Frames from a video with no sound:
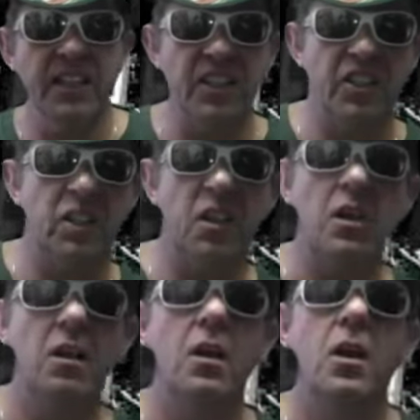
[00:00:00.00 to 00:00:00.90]
is this.
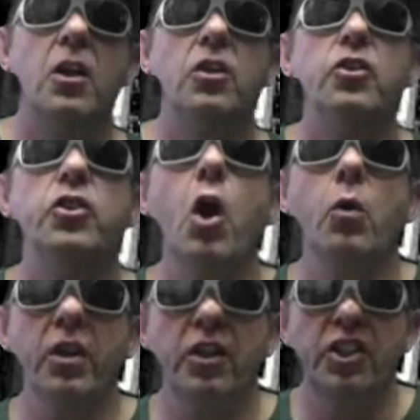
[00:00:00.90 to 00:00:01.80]

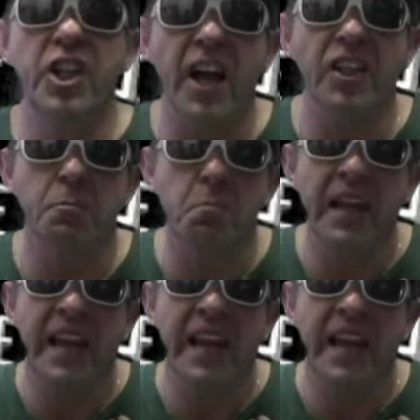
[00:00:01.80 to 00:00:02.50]
Don't judge